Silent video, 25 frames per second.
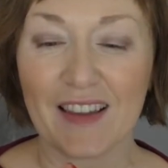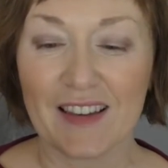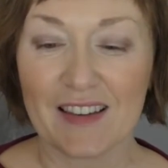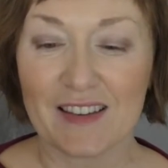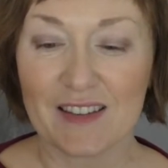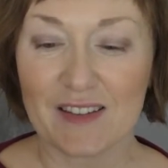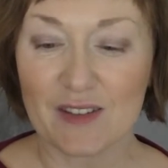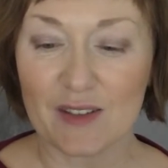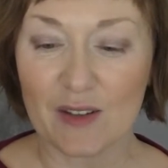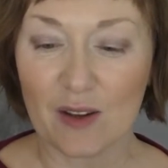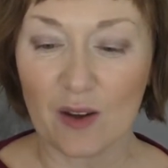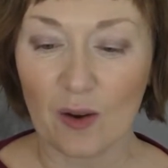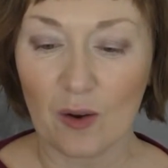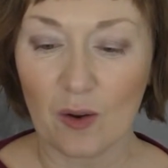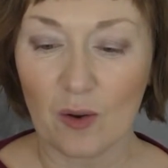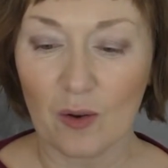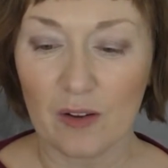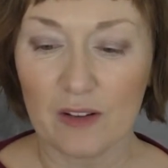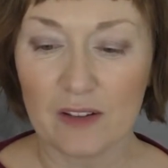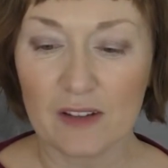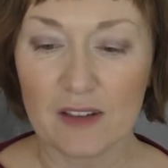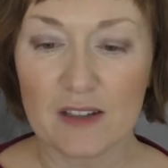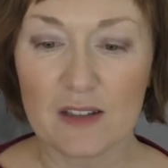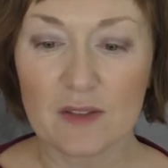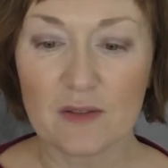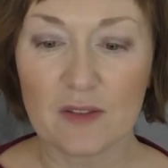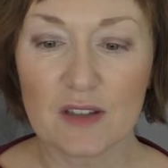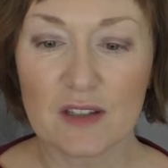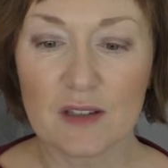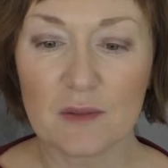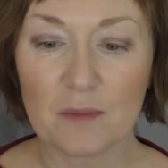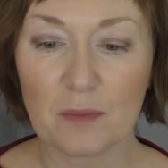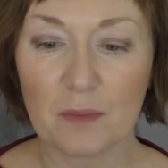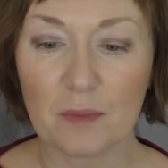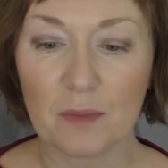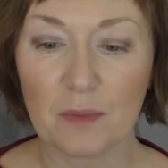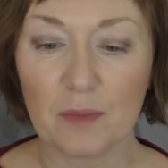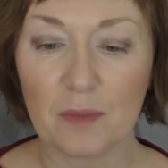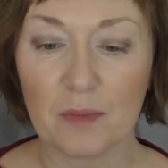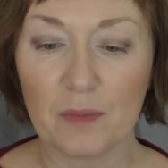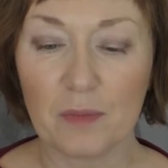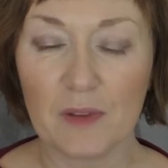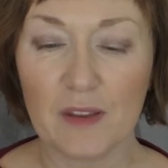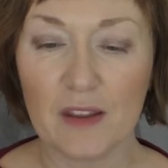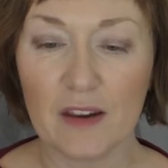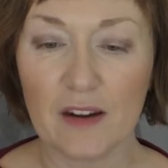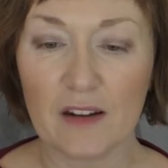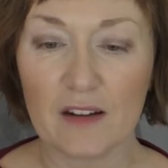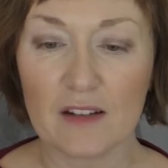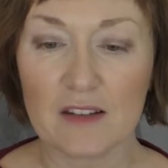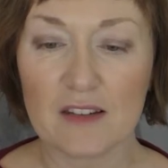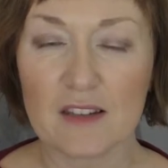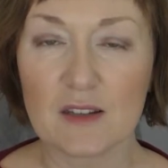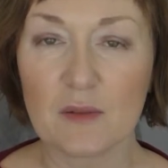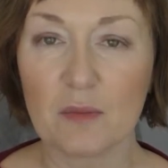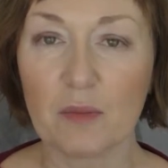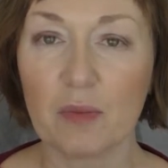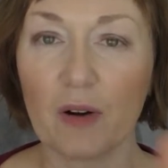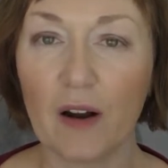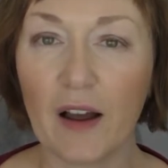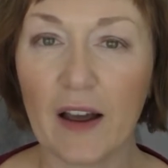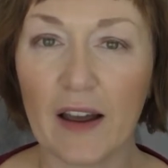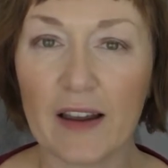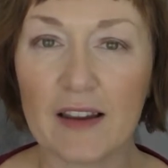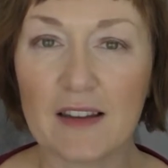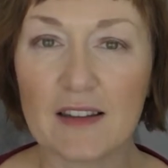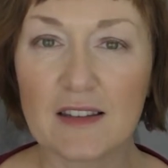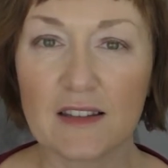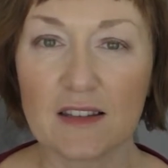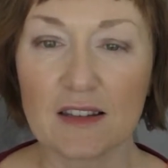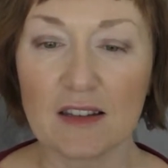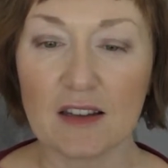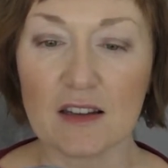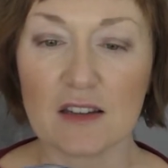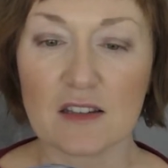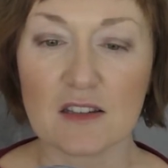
So this was their surprise